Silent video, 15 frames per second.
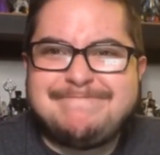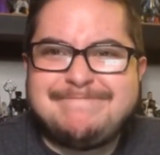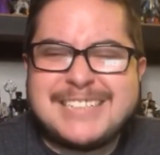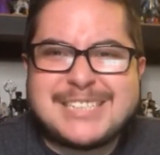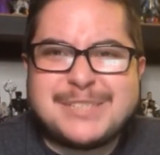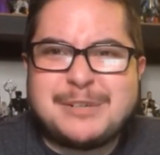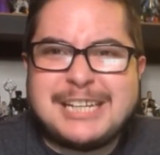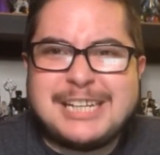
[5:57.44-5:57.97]

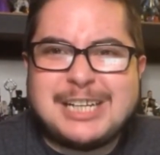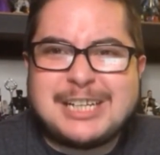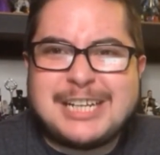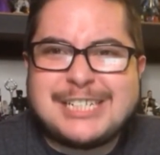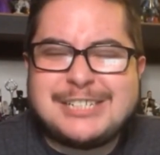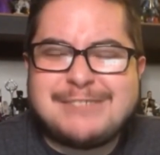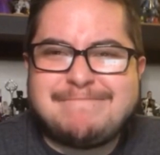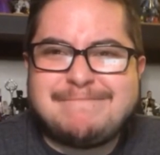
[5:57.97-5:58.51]
Doesn't really look
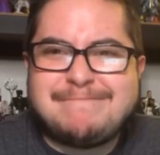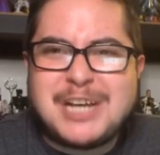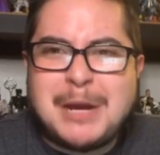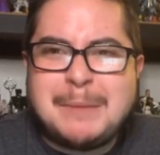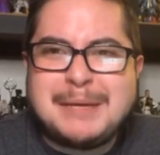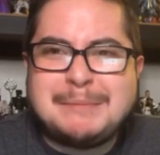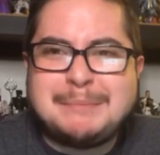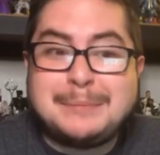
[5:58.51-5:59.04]
like
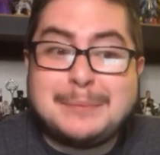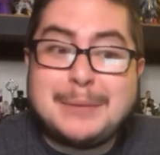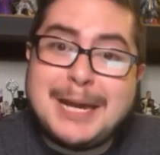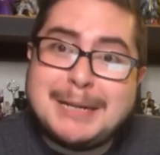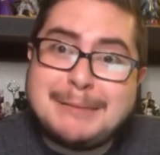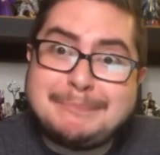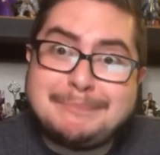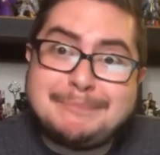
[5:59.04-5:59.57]
Tommy,
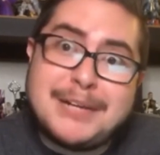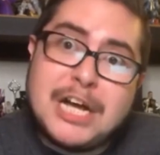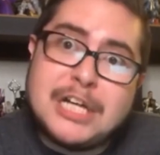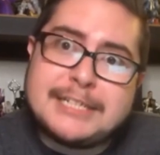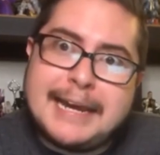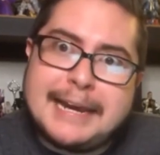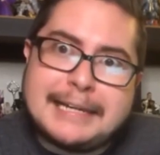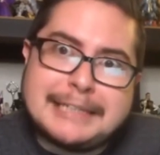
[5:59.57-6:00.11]
but I'll
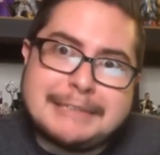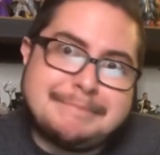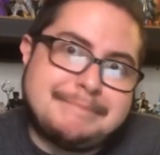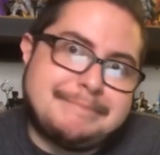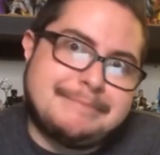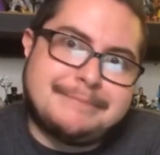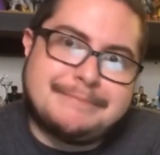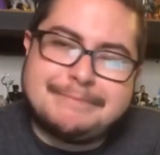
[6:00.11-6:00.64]
take it.
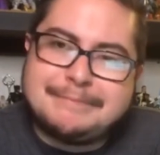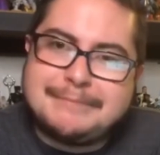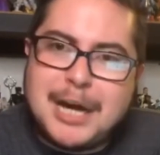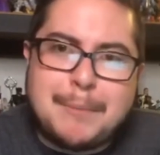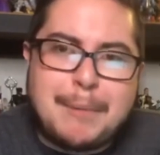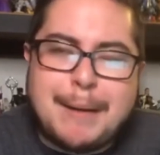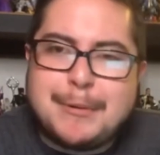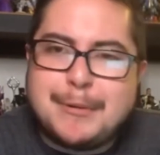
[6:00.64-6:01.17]

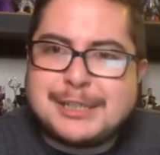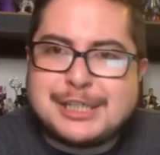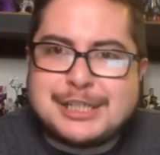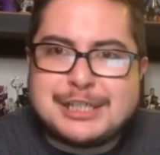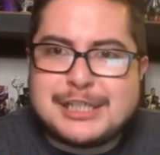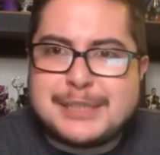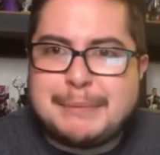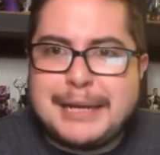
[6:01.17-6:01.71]
I'll probably
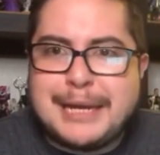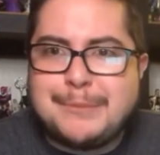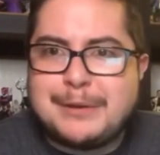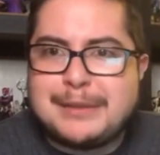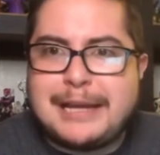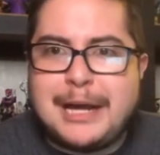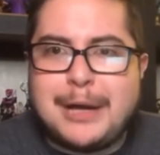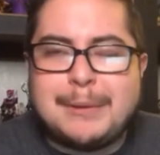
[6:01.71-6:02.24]
just display him
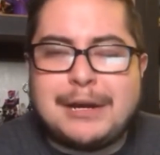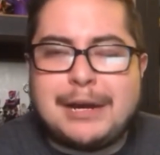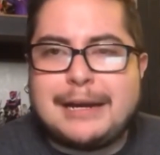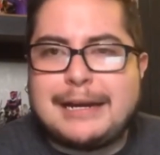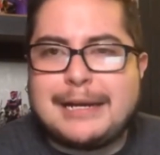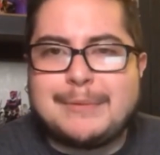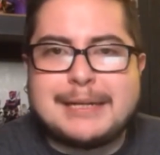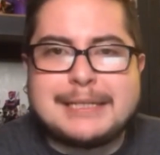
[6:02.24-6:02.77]
with the helmet on
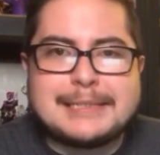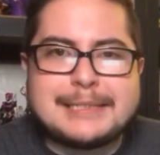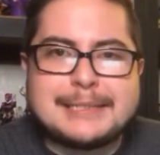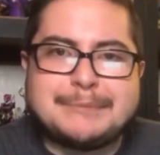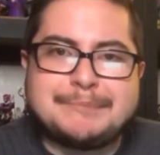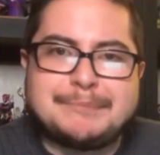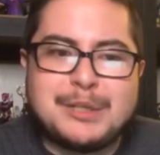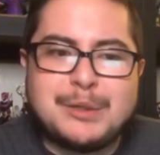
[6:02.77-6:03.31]
anyways, so